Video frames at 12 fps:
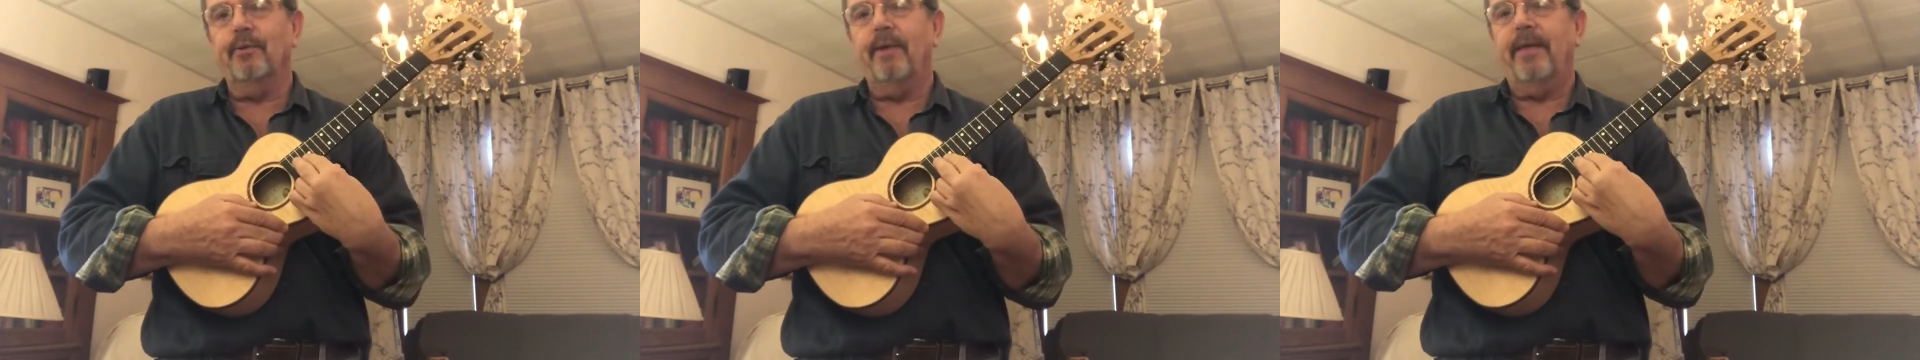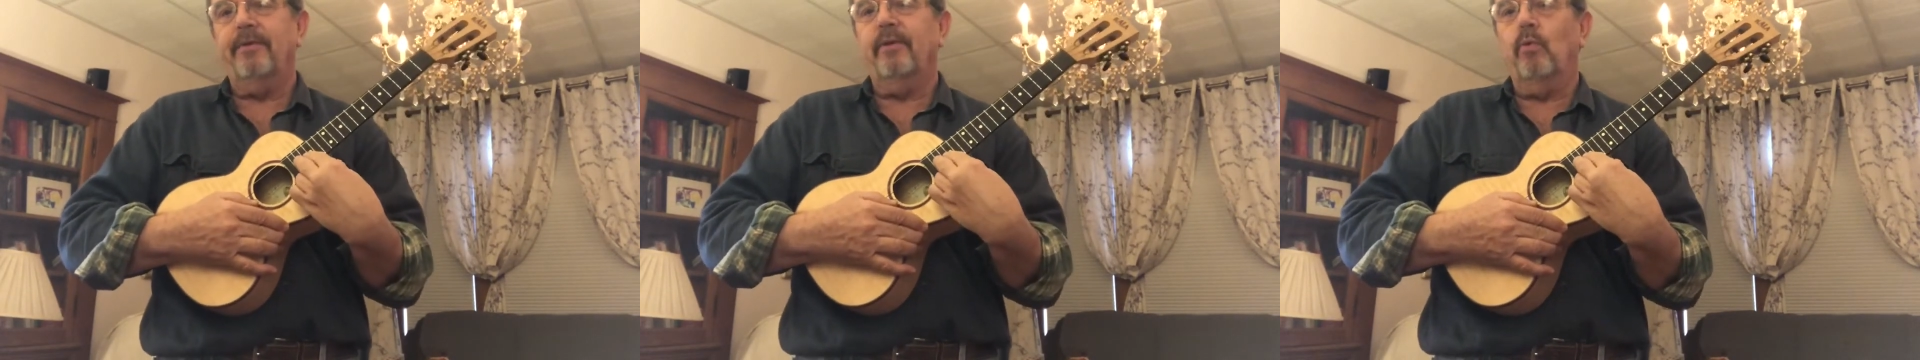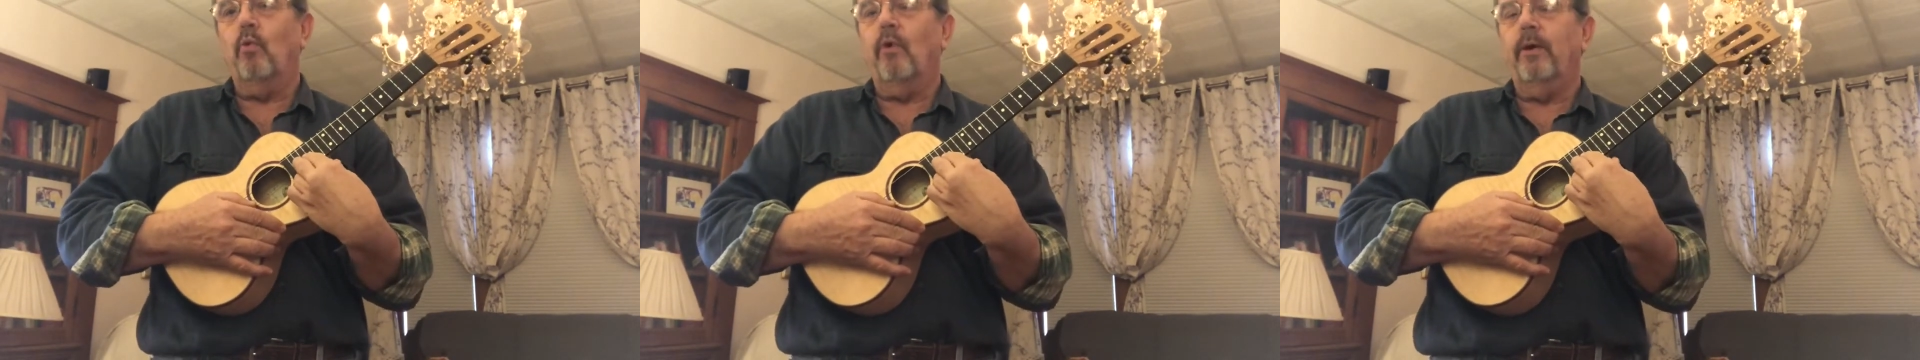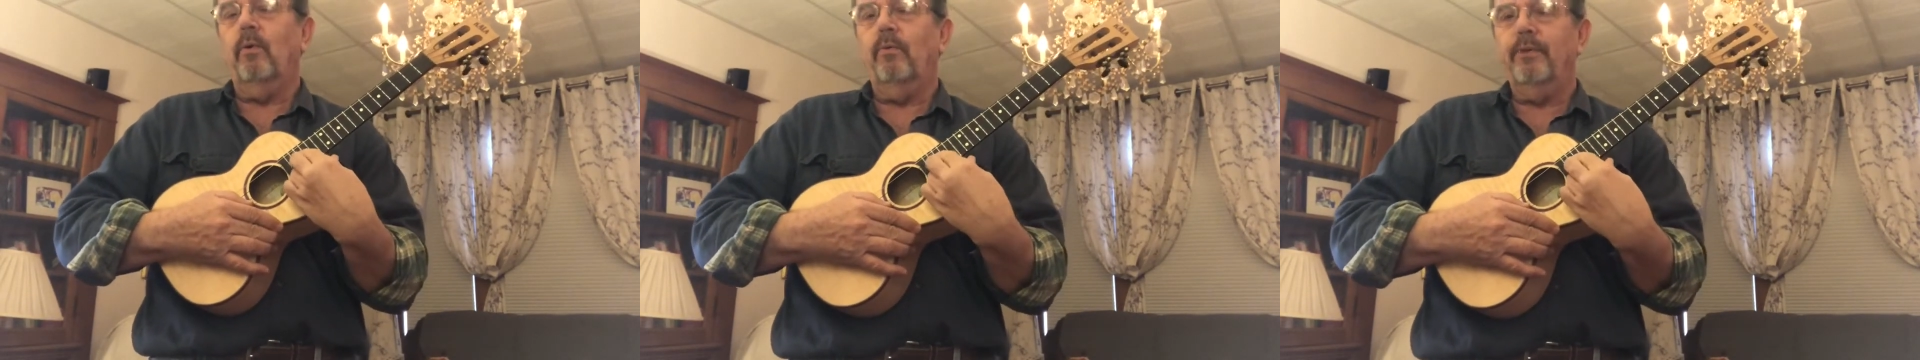Rather than
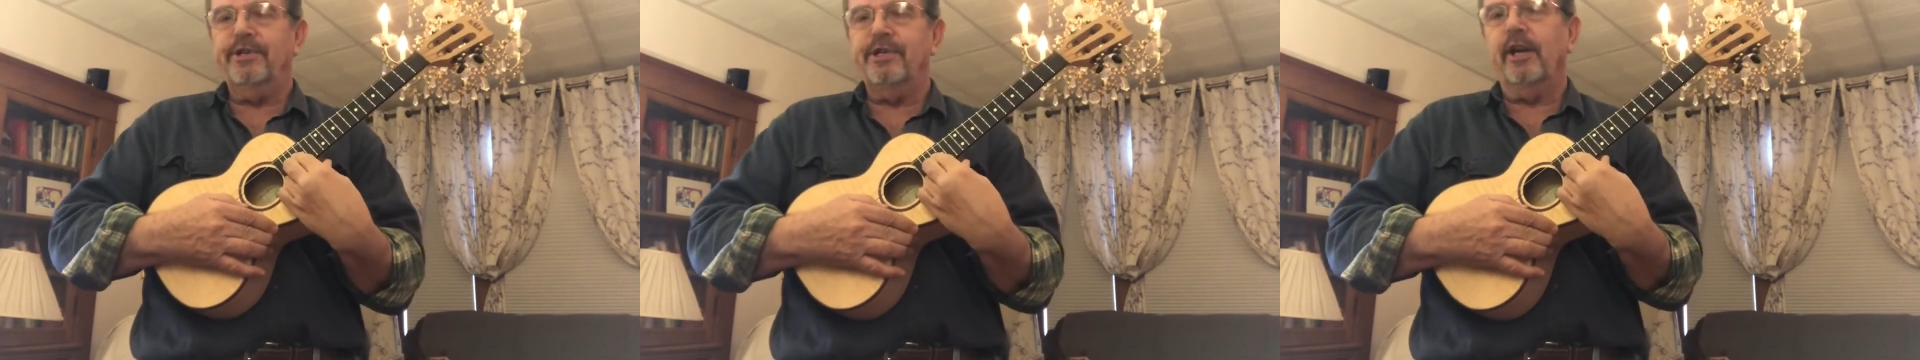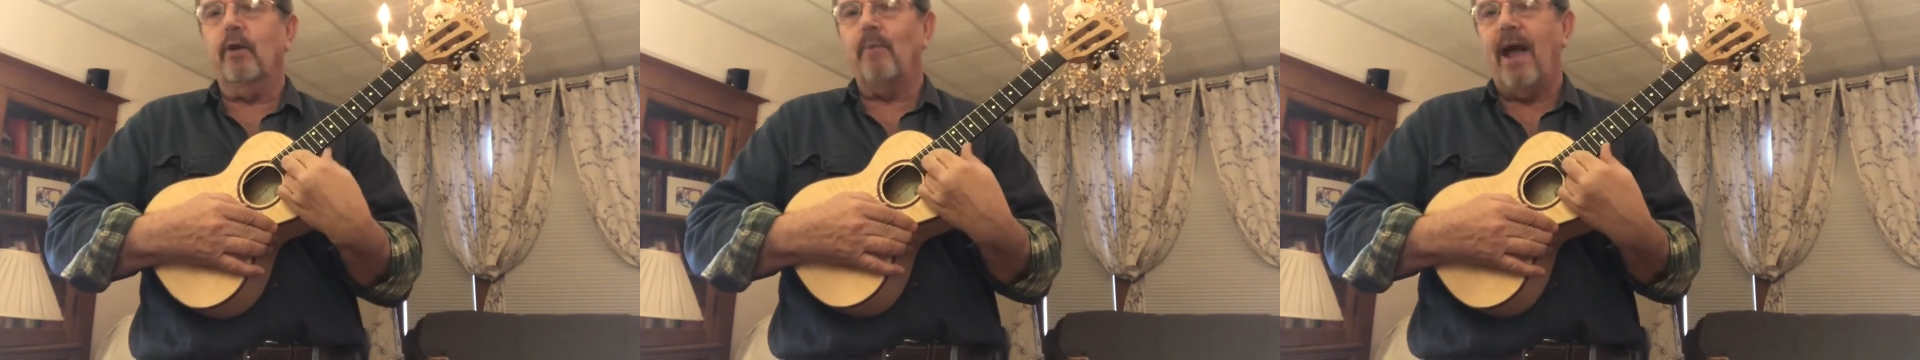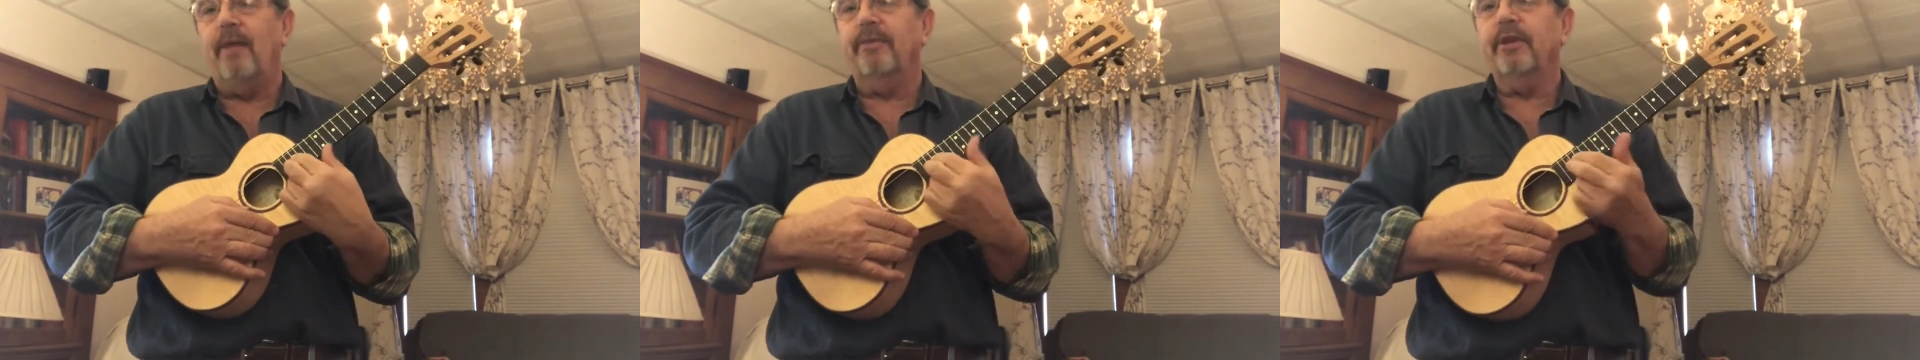reaching around the